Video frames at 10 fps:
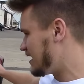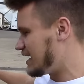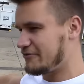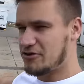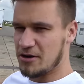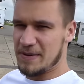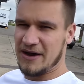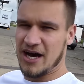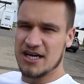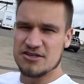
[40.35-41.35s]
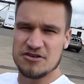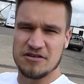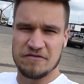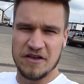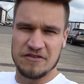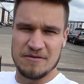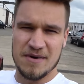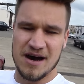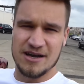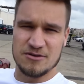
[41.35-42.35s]
I've got about one hundred and fifty
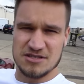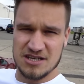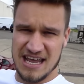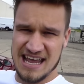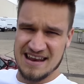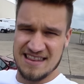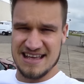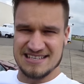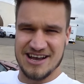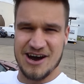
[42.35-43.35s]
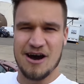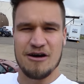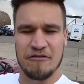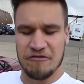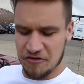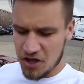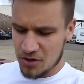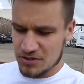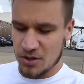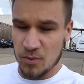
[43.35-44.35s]
miles in this car of
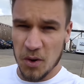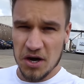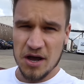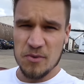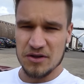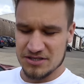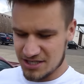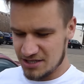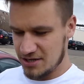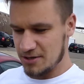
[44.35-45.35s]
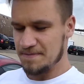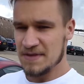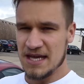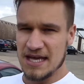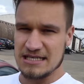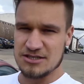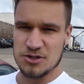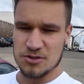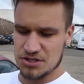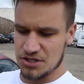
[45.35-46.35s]
fuel. So what I want to do is
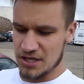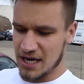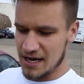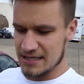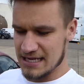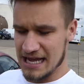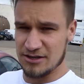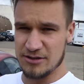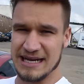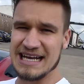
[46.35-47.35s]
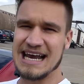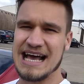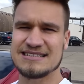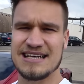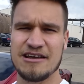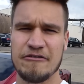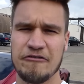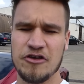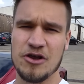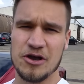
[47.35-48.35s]
talk to you guys and do a classic
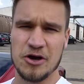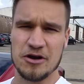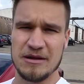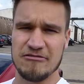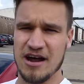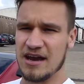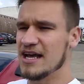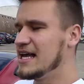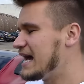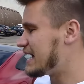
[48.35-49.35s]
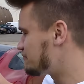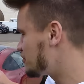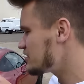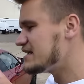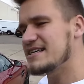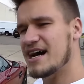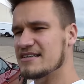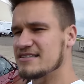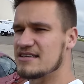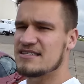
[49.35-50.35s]
fuel economy run and put this
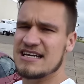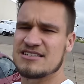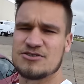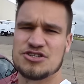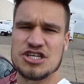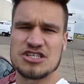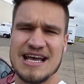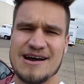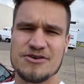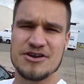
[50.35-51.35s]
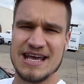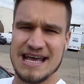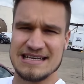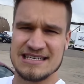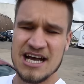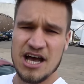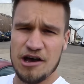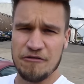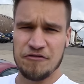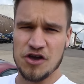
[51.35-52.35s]
car to the test on just how good it is
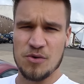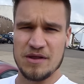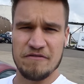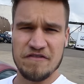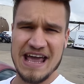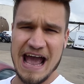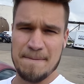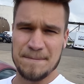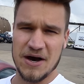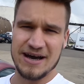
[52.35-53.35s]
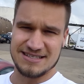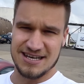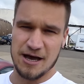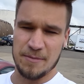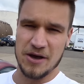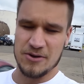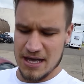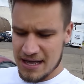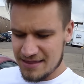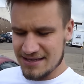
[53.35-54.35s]
at fuel with a V eight bi-turbo.
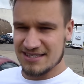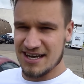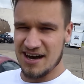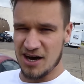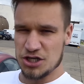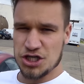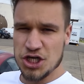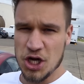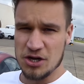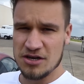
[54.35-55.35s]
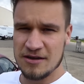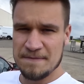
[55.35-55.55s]
This car should